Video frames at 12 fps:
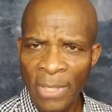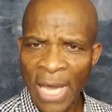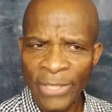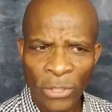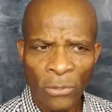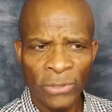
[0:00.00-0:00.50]
I
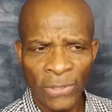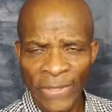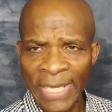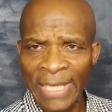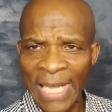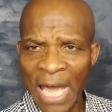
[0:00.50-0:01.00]
told you the
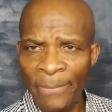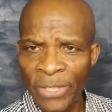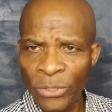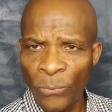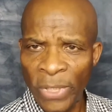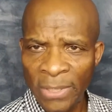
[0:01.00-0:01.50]
thin line
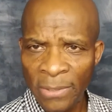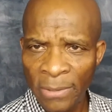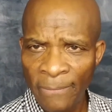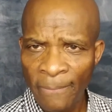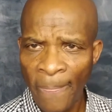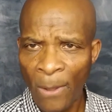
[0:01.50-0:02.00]
between
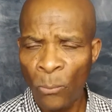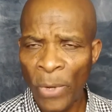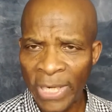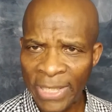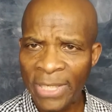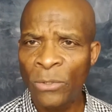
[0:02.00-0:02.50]

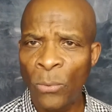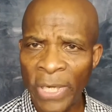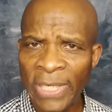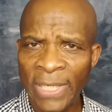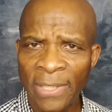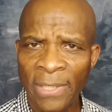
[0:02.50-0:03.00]
winning and
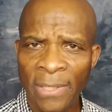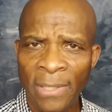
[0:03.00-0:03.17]
quitting.